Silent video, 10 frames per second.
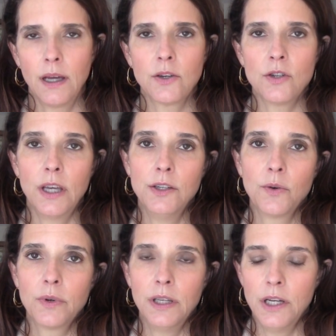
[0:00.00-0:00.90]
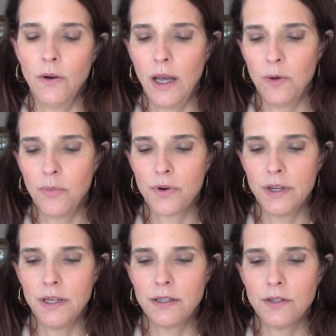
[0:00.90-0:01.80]
Actually, I don't really know how
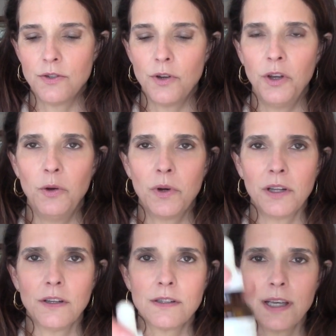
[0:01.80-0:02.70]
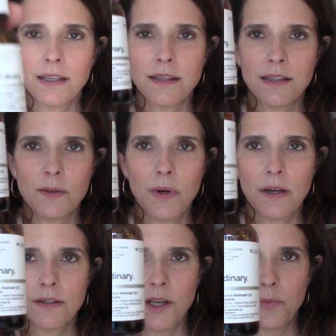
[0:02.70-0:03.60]
important it is to show you what it looks like, since the
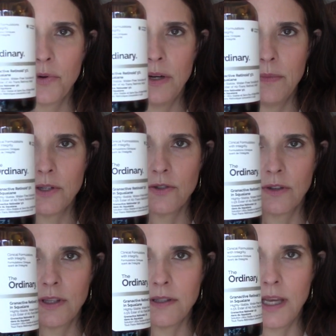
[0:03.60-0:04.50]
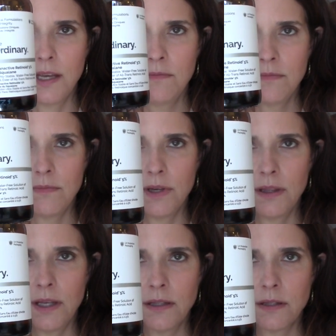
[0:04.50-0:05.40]
bottles all pretty much look the same,
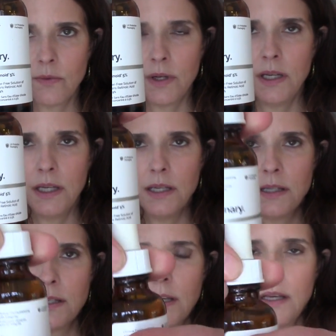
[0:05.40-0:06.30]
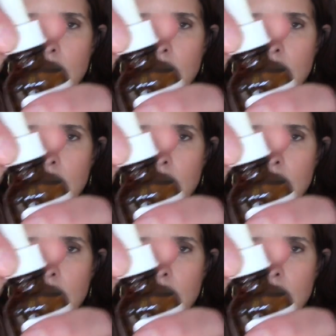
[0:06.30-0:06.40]
but that's what it is.